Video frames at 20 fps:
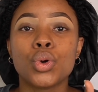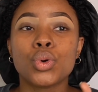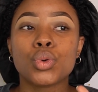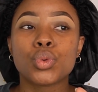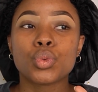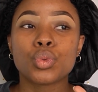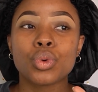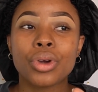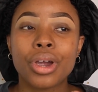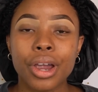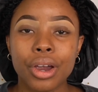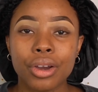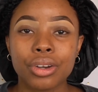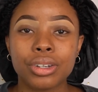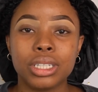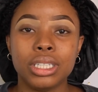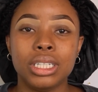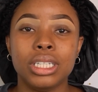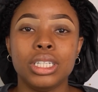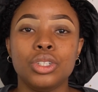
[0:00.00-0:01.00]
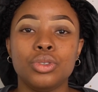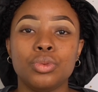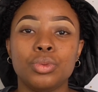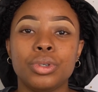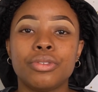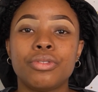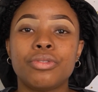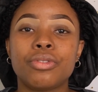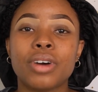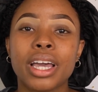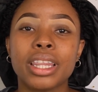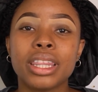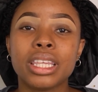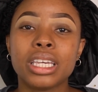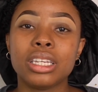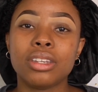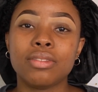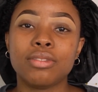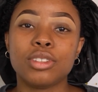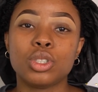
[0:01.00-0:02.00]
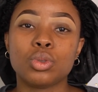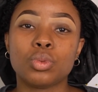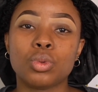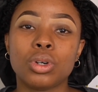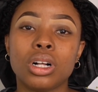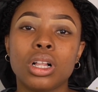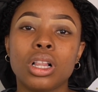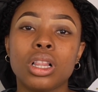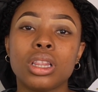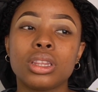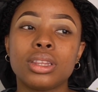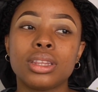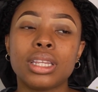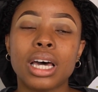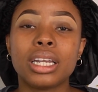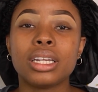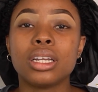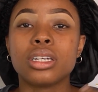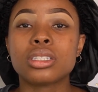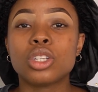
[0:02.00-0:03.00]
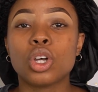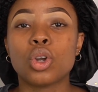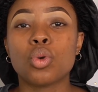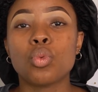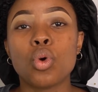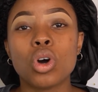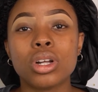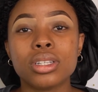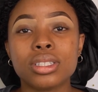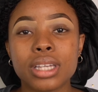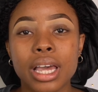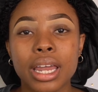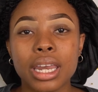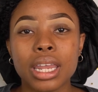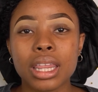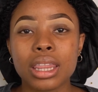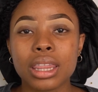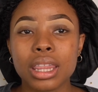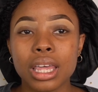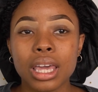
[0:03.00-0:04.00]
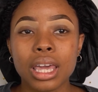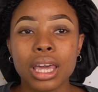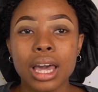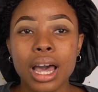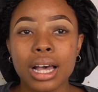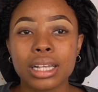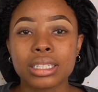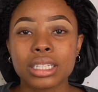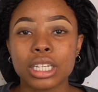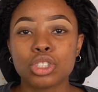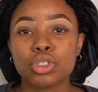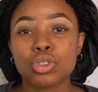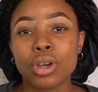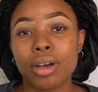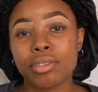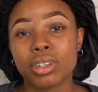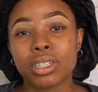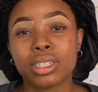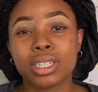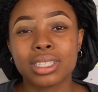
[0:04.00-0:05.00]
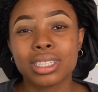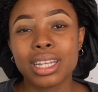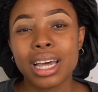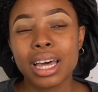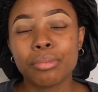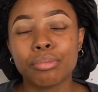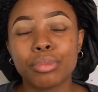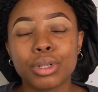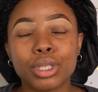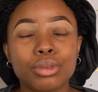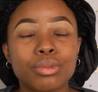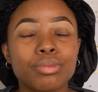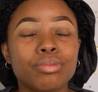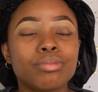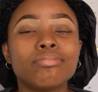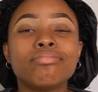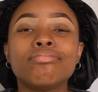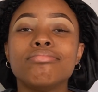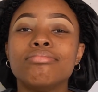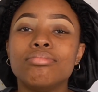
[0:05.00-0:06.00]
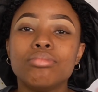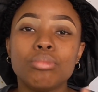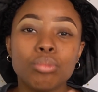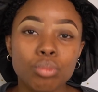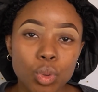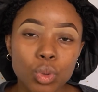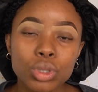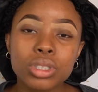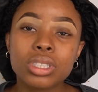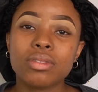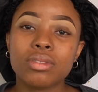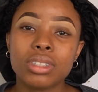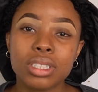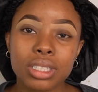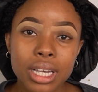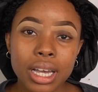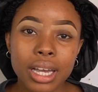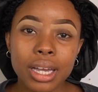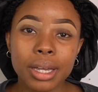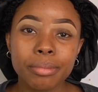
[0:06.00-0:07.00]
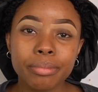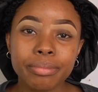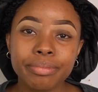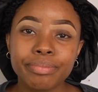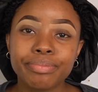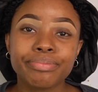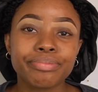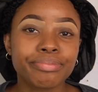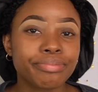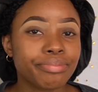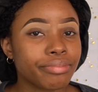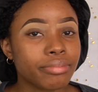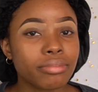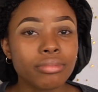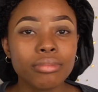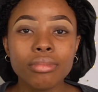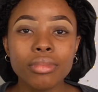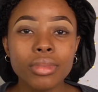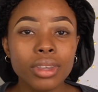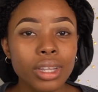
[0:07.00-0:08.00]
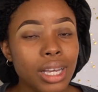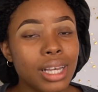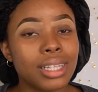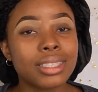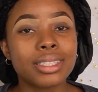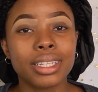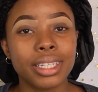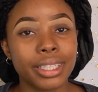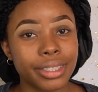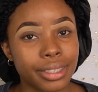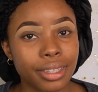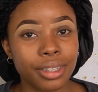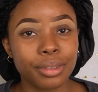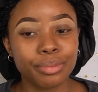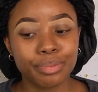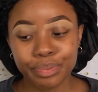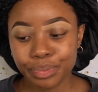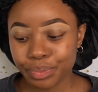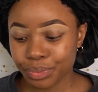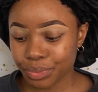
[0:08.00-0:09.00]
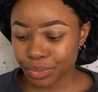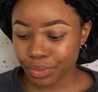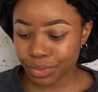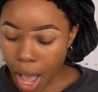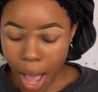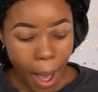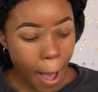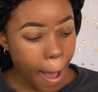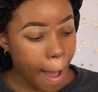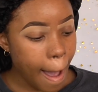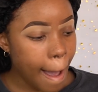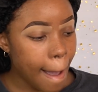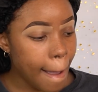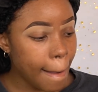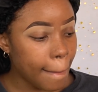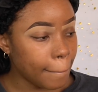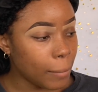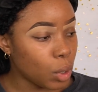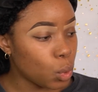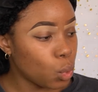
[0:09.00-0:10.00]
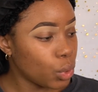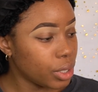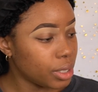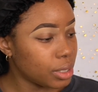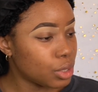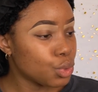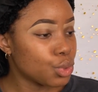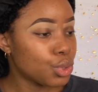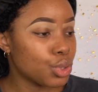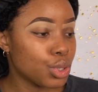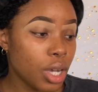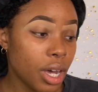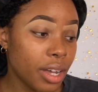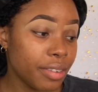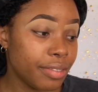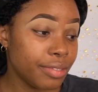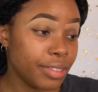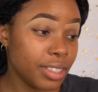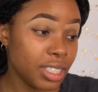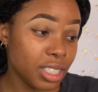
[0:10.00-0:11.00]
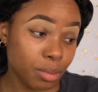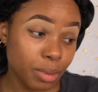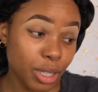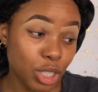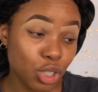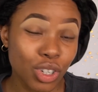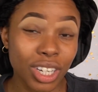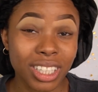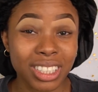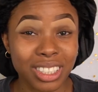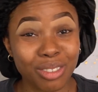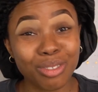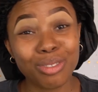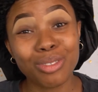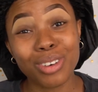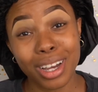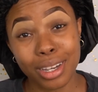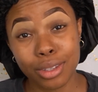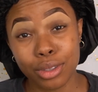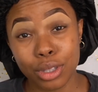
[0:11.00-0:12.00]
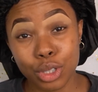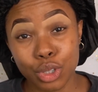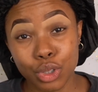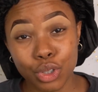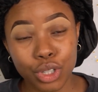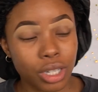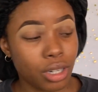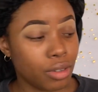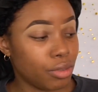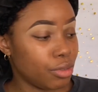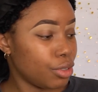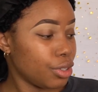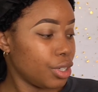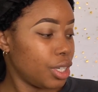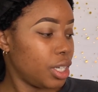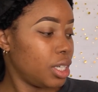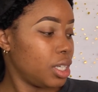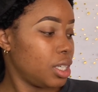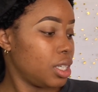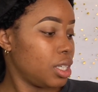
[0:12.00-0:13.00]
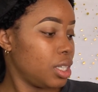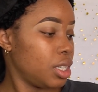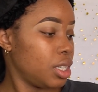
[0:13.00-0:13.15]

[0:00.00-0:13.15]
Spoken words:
Rarely you would find the individual that does not want anything as extravagant as that, but most of the time it's glitter. I am going to start first by trying to find the shade of green.